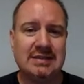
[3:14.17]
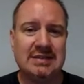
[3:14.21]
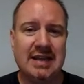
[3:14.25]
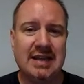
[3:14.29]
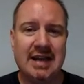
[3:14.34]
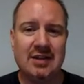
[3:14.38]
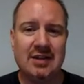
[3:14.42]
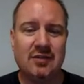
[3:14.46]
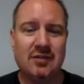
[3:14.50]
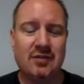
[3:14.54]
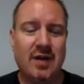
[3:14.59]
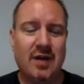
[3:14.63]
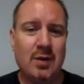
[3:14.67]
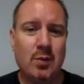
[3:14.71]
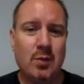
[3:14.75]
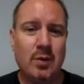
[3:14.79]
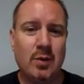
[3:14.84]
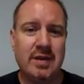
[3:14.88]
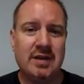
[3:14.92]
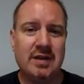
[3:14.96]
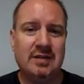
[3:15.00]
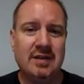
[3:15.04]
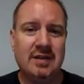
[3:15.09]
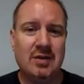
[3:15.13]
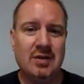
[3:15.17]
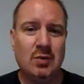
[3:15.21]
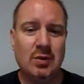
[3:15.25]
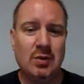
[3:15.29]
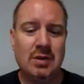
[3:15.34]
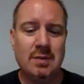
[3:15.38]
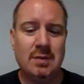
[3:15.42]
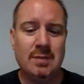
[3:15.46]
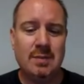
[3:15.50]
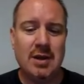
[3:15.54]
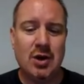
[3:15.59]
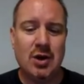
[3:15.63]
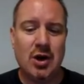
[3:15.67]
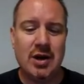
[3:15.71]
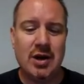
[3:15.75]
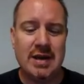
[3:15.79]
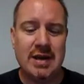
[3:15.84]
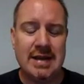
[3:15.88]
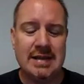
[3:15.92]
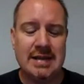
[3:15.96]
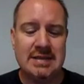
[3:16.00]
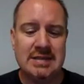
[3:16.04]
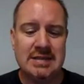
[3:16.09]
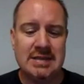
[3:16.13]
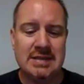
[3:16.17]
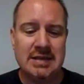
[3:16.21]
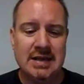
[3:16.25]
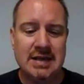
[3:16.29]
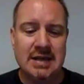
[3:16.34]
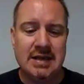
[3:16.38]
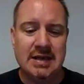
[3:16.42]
satisfied with it. It didn't really meet our needs.